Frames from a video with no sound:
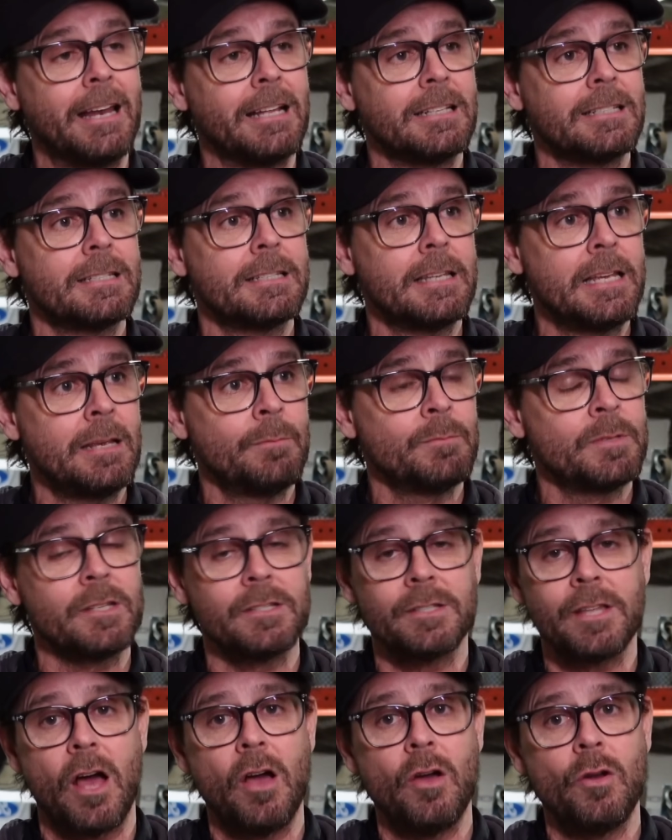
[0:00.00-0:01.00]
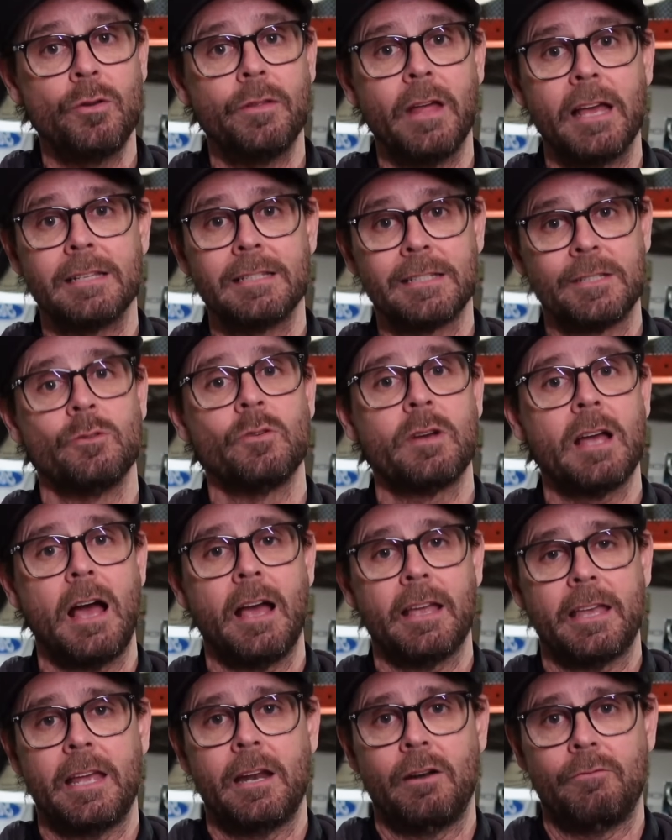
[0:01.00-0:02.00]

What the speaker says: it seems as though they still can't get it